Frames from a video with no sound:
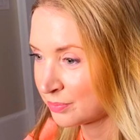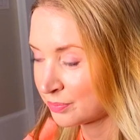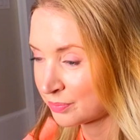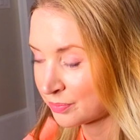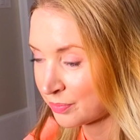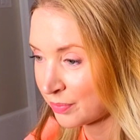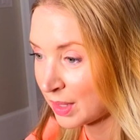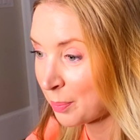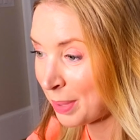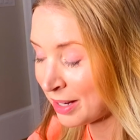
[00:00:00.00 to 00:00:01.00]
into.
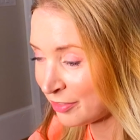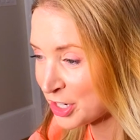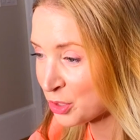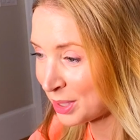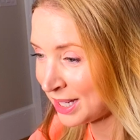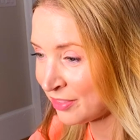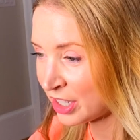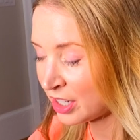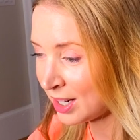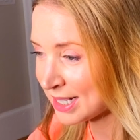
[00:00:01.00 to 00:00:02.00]
Beneficial even
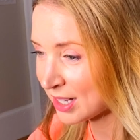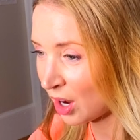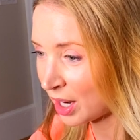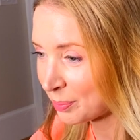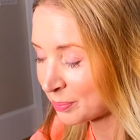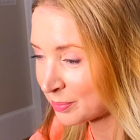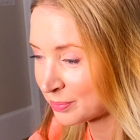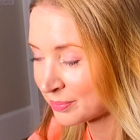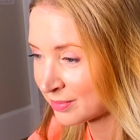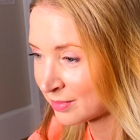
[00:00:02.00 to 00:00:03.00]
at night time?
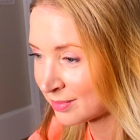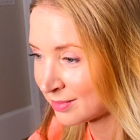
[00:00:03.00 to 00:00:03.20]
Yes,